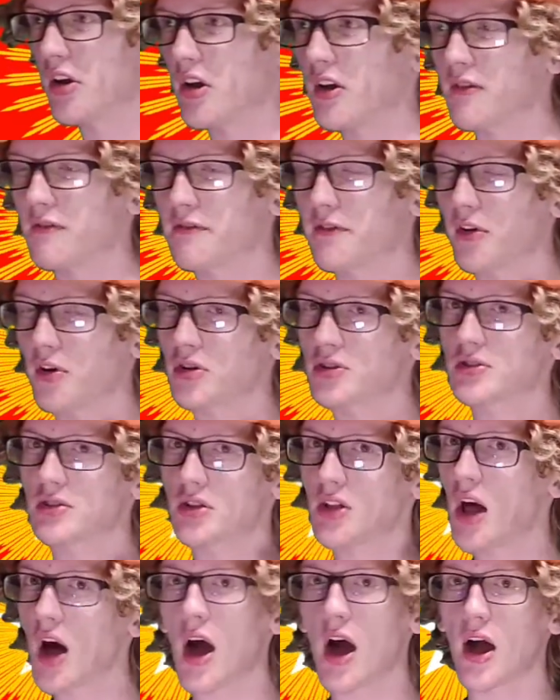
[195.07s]
and enforce
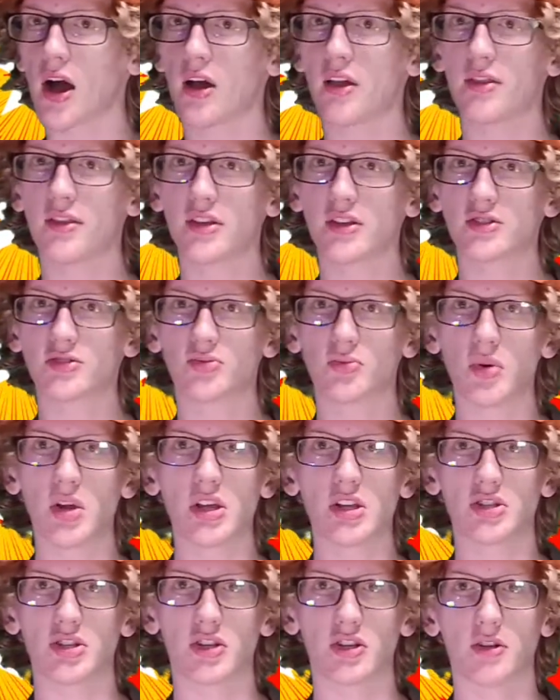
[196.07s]
law in this
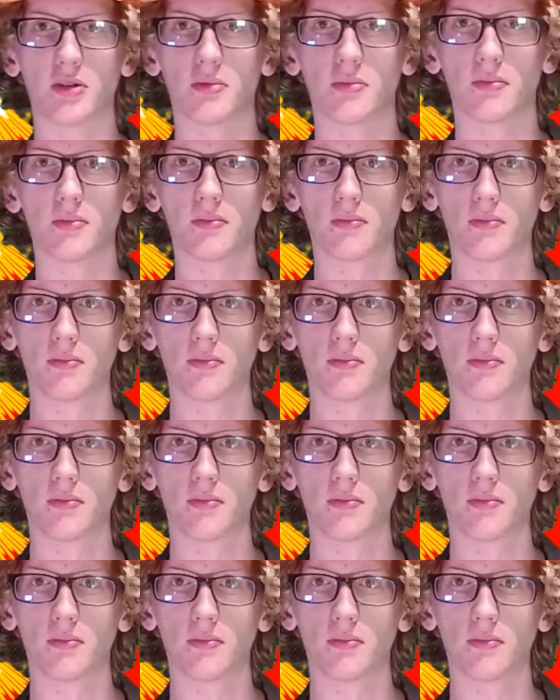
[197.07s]
region.